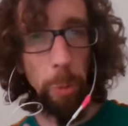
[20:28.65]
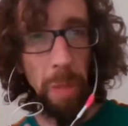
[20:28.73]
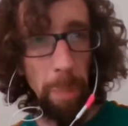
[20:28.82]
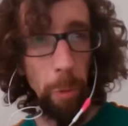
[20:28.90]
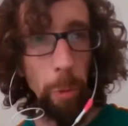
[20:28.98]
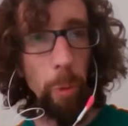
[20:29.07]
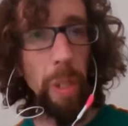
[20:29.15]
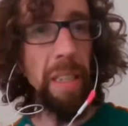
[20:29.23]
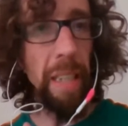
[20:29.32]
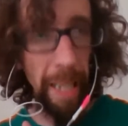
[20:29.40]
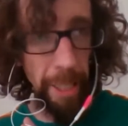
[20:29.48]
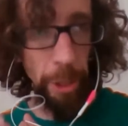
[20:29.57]
people who
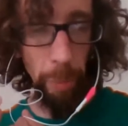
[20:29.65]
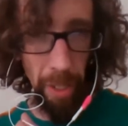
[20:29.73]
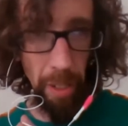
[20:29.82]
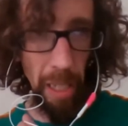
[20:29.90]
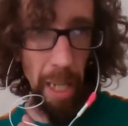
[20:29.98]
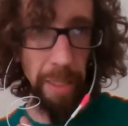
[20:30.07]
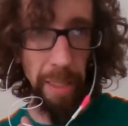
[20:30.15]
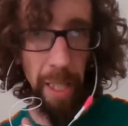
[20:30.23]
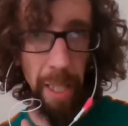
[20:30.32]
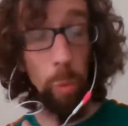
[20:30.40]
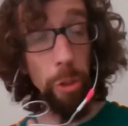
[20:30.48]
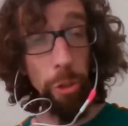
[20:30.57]
engaged with our
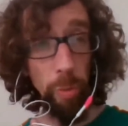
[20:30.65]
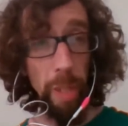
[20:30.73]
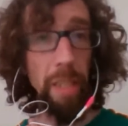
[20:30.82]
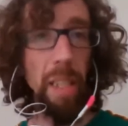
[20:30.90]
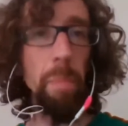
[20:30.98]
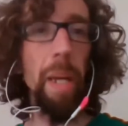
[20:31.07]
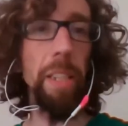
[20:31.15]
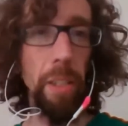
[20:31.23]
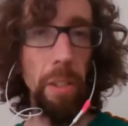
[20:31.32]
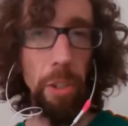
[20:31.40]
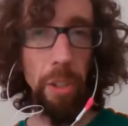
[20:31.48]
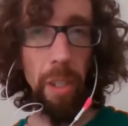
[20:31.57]
content were directly
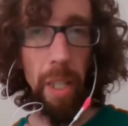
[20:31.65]
messaged